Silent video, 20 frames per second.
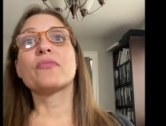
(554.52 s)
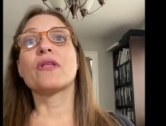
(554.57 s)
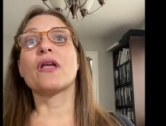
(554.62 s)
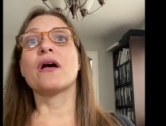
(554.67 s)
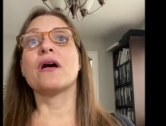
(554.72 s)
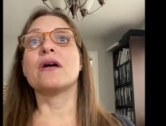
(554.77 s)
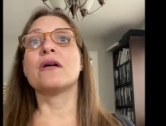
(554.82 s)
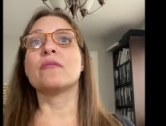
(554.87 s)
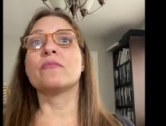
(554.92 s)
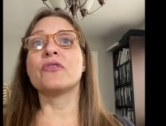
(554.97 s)

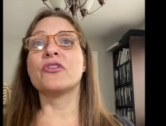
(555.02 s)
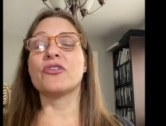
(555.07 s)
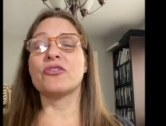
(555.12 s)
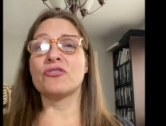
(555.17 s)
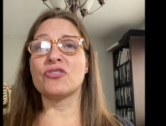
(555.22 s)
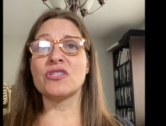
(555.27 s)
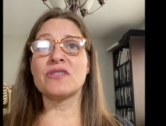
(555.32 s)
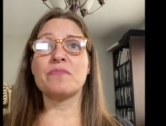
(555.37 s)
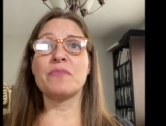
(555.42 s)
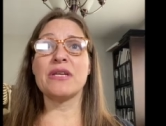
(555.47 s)
Um, you know,
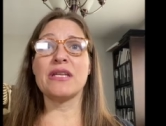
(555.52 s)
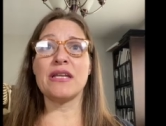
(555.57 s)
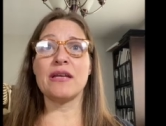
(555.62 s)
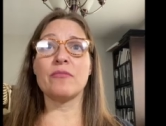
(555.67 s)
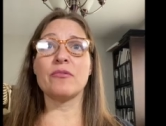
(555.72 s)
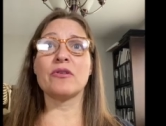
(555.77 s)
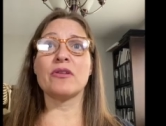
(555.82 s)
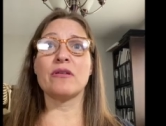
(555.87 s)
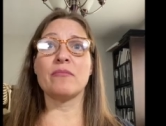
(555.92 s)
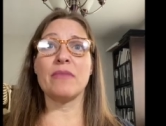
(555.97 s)
just being
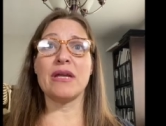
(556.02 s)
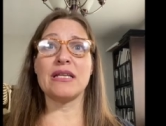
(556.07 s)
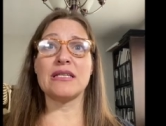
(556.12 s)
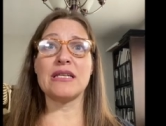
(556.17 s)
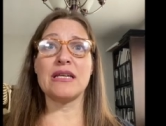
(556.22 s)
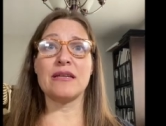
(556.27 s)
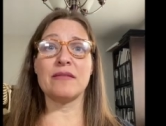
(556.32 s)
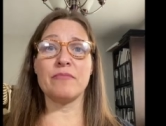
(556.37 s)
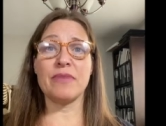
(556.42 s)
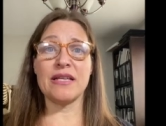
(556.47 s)
able to
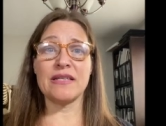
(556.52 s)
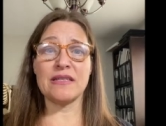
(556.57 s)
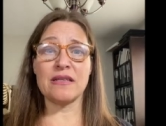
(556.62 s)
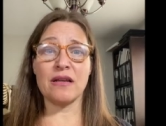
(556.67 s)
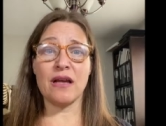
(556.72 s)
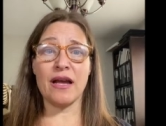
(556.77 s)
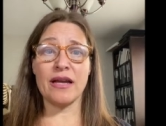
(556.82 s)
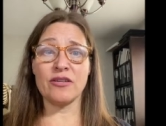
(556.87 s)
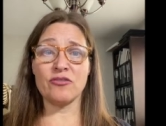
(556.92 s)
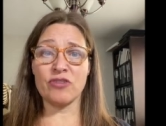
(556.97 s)
maintain basic
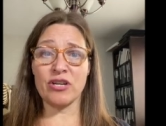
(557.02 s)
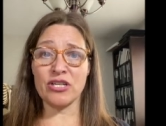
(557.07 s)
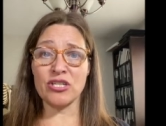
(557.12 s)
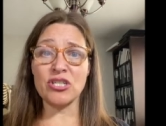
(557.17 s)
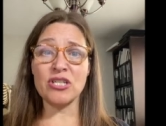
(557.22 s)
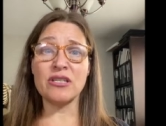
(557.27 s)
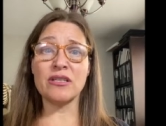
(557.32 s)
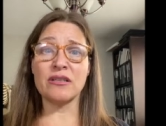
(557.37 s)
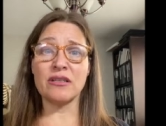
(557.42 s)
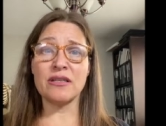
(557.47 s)

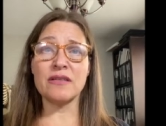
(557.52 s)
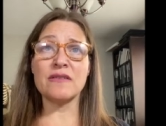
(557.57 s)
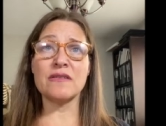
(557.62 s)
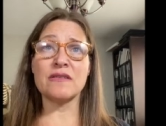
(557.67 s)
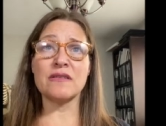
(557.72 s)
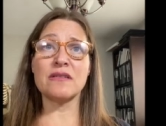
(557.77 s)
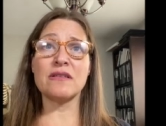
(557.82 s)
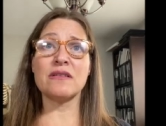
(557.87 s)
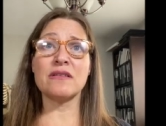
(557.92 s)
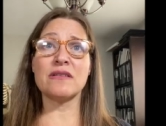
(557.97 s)
hydration
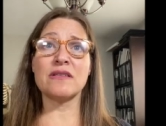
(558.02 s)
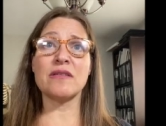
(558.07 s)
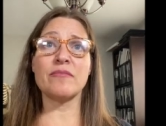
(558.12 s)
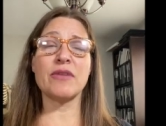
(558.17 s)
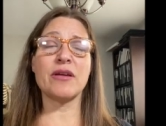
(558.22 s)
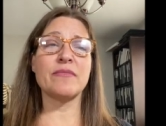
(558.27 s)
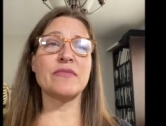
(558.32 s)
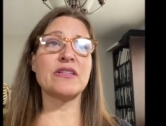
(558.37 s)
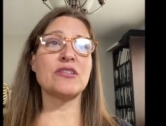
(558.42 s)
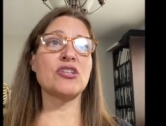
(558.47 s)
is is
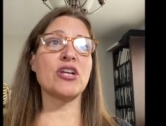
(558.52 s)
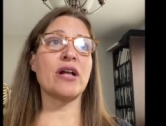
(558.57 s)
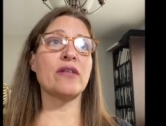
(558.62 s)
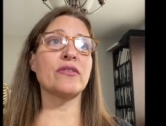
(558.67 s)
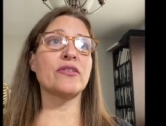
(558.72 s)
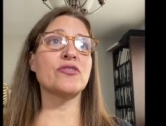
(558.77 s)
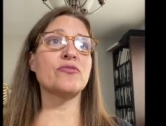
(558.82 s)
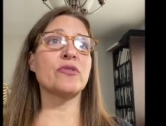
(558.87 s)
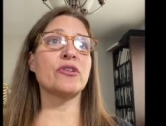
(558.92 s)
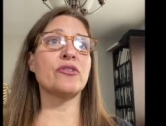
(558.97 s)
sometimes a
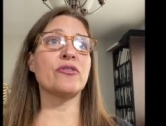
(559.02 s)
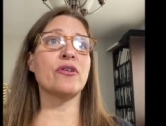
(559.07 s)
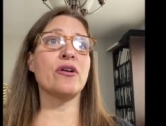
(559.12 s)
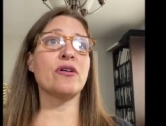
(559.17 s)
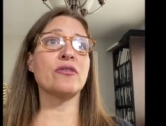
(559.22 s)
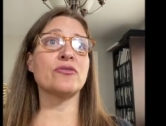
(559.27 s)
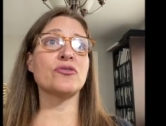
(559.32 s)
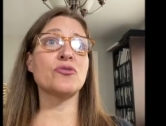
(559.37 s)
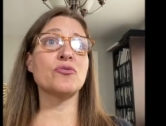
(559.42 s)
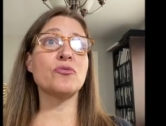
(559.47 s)
challenge when you're
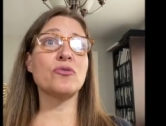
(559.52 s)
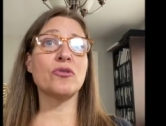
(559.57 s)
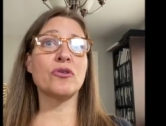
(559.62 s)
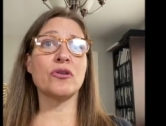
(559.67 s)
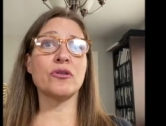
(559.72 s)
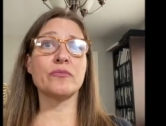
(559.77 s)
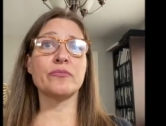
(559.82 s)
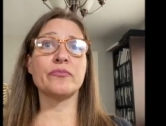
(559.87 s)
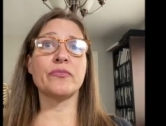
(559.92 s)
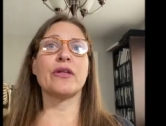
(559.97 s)
on
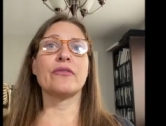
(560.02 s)
tour.